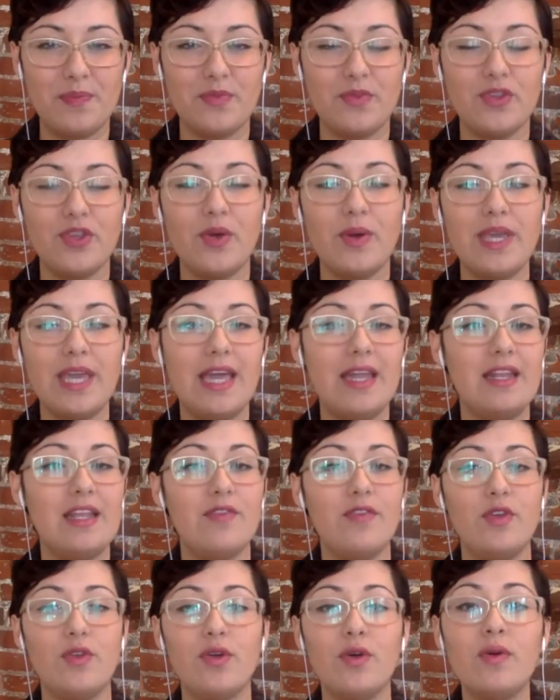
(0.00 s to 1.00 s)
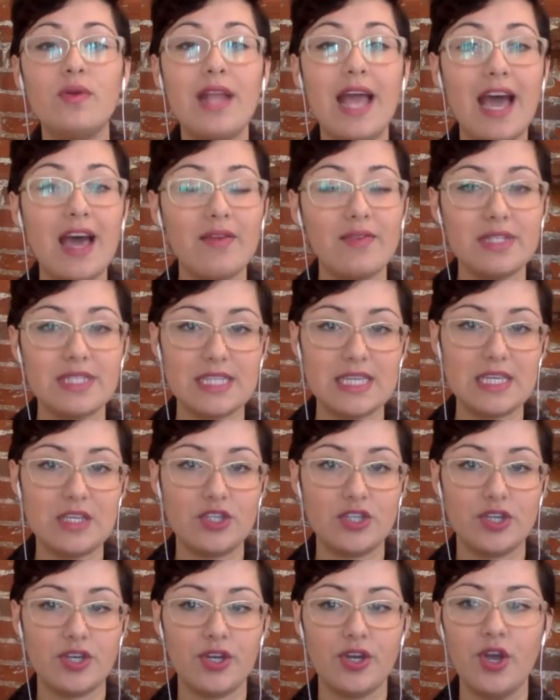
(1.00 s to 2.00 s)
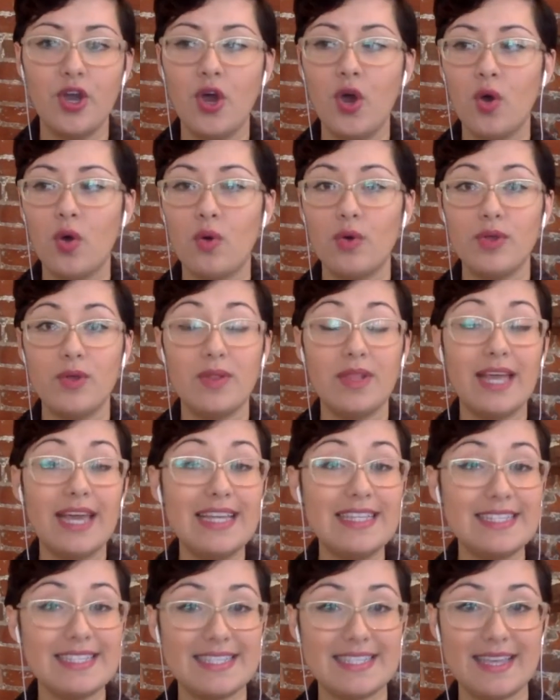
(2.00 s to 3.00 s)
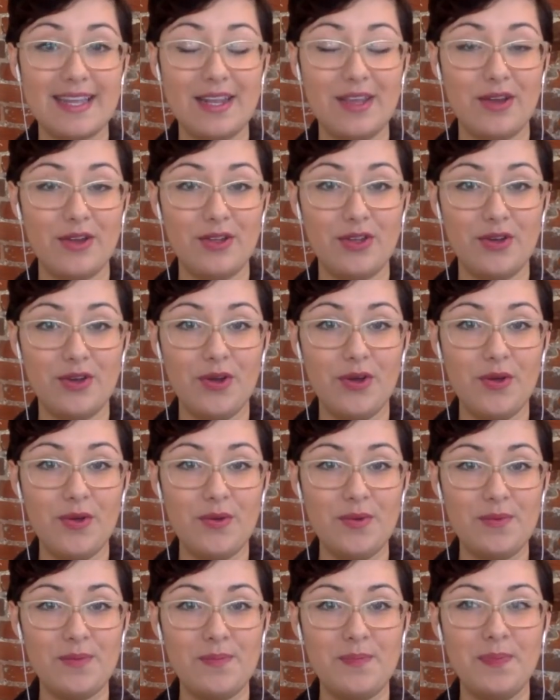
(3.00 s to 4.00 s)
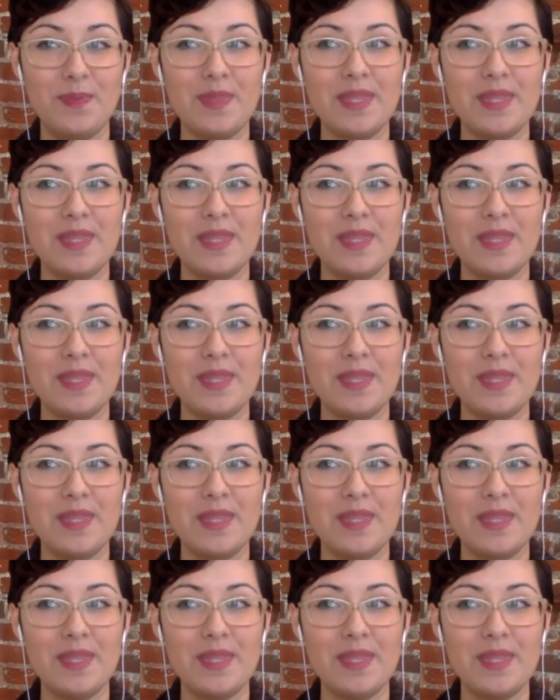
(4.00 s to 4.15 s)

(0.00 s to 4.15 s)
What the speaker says: So again, if you don't have a teacher or you like to study on your own,